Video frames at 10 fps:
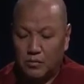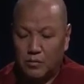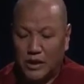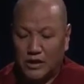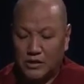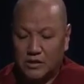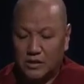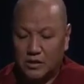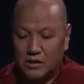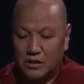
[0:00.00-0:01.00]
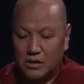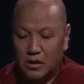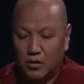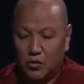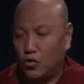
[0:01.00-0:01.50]
practicing
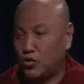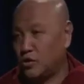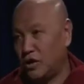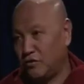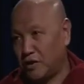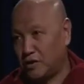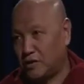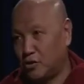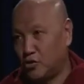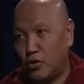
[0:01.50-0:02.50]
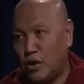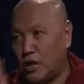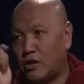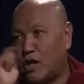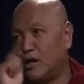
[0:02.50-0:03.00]
cause and effect. So he
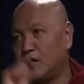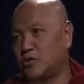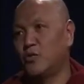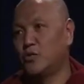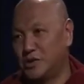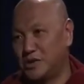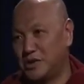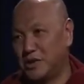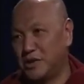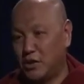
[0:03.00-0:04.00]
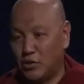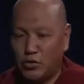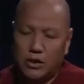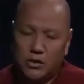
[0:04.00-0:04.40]
cries always. You know, he